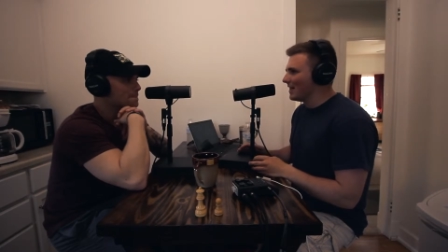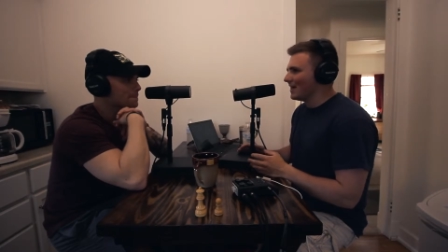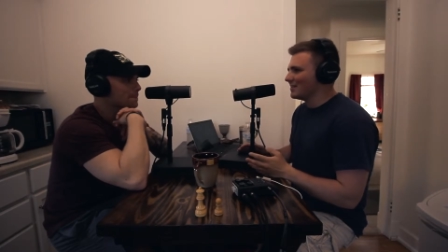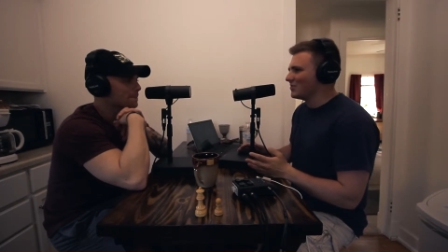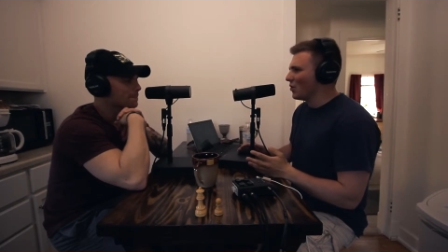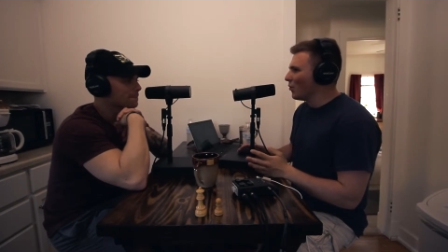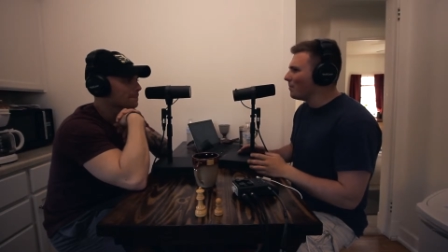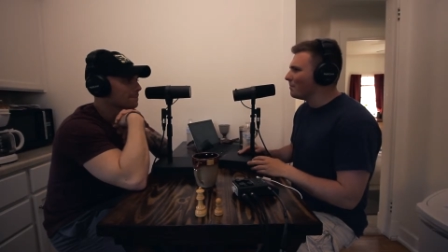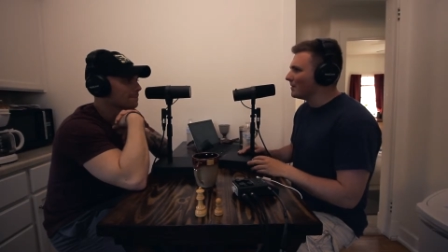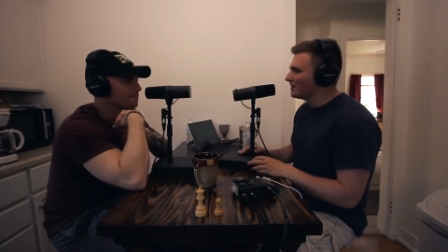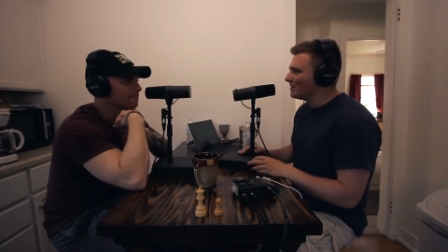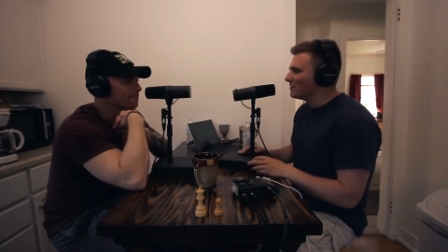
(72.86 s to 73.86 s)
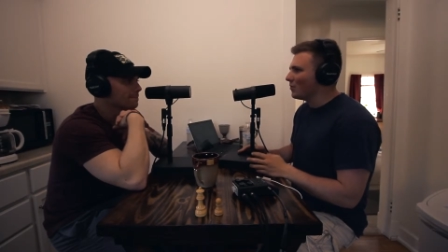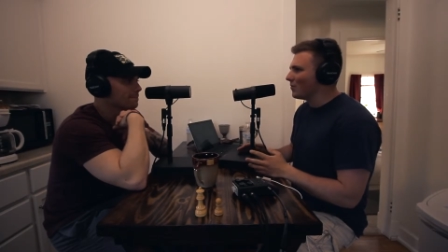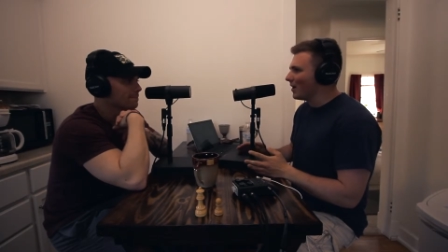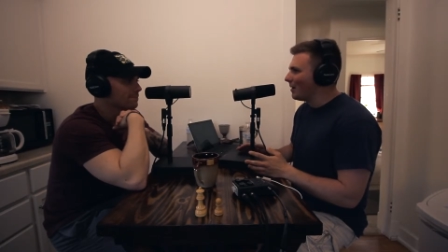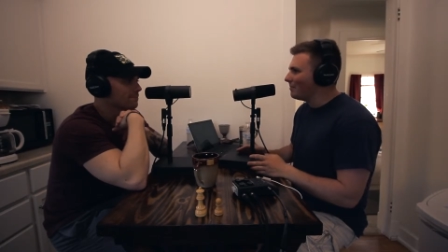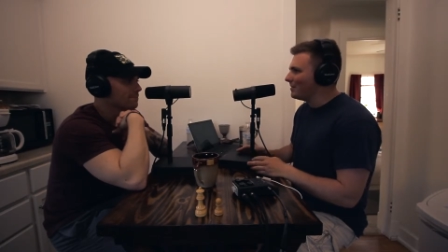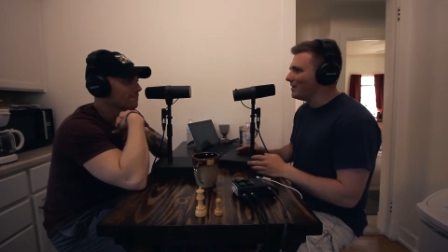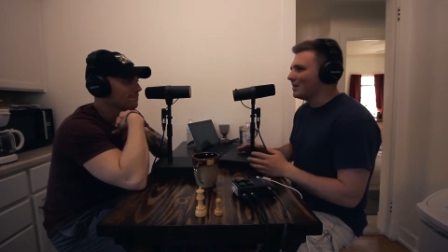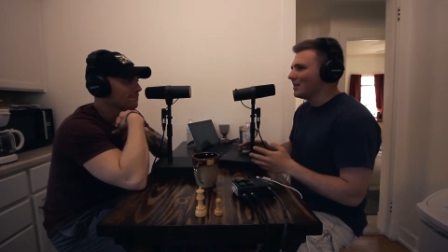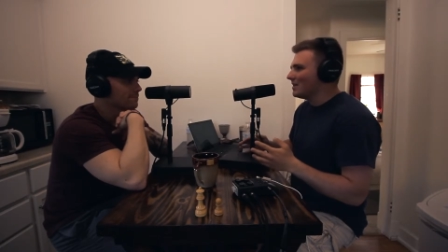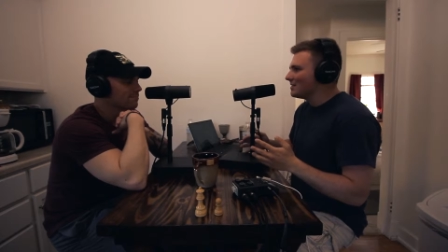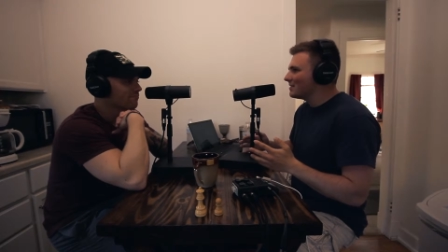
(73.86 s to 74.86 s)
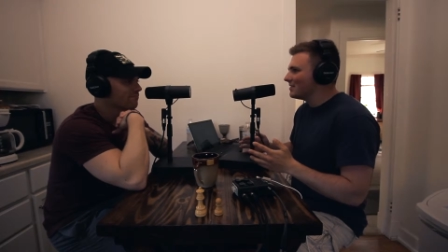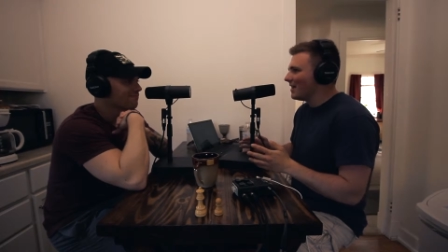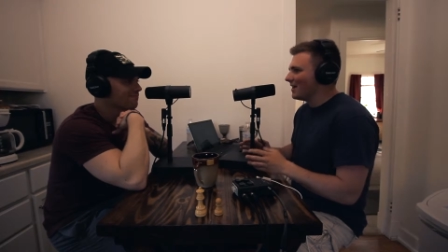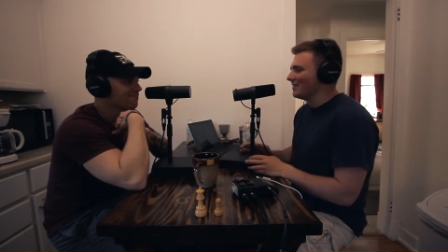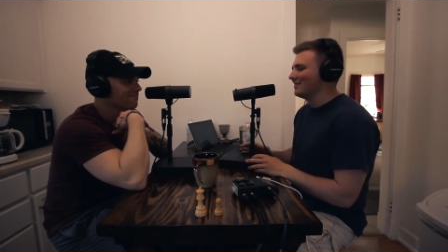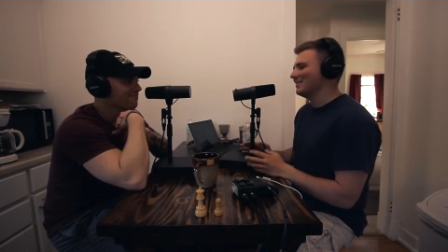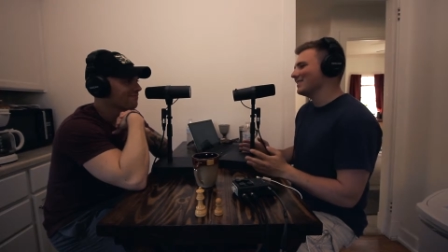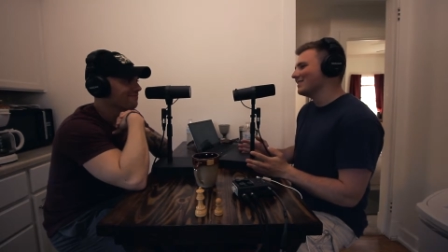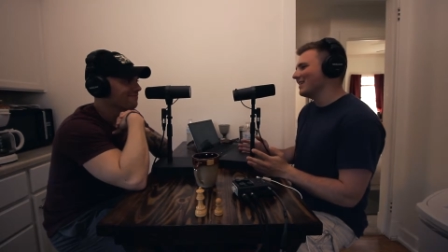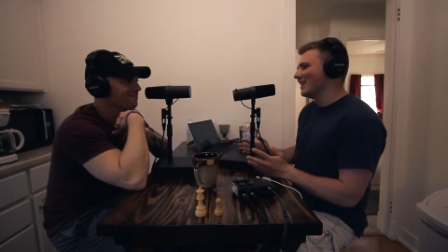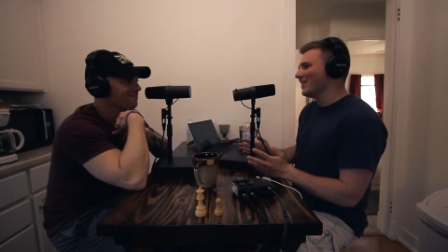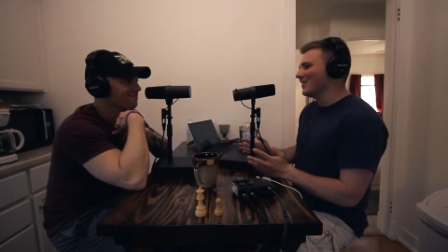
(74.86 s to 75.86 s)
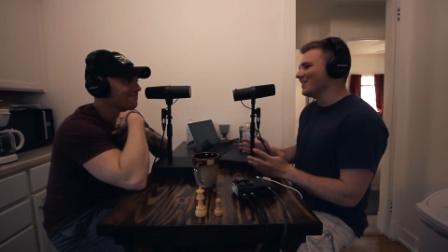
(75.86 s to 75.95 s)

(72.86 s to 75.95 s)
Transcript: has his own business, his own company, he's set. That's not how